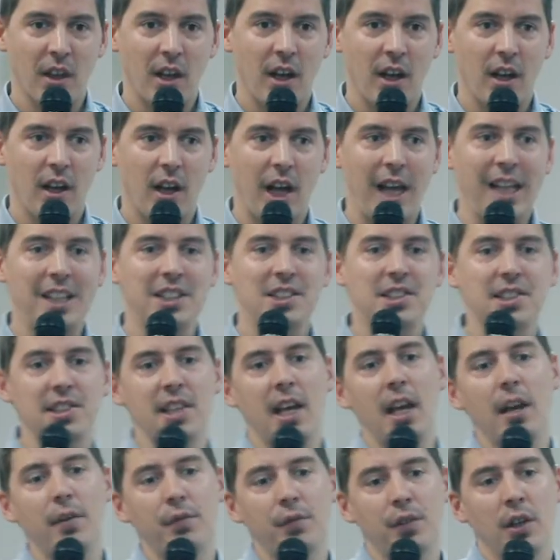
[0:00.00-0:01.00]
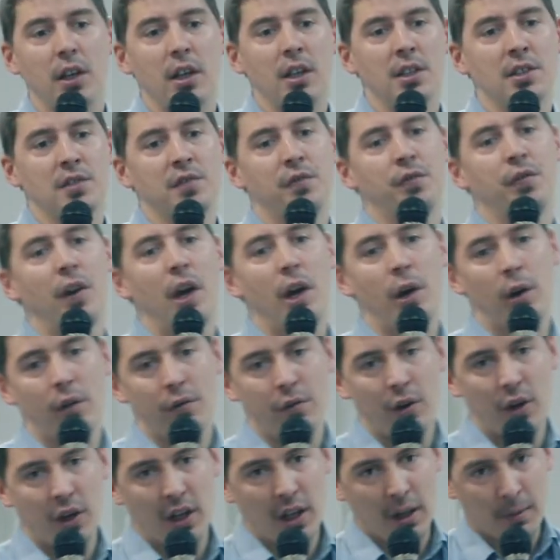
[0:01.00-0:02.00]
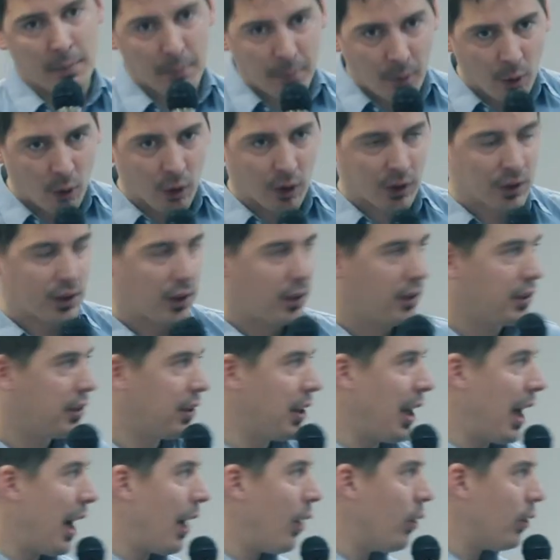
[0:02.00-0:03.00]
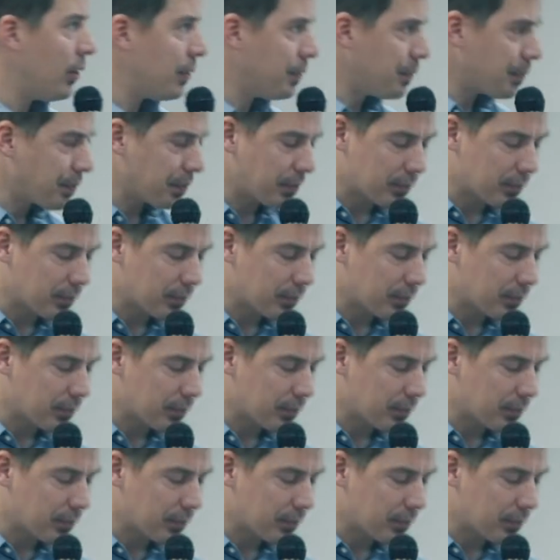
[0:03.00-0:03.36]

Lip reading: And safety is very, very important now.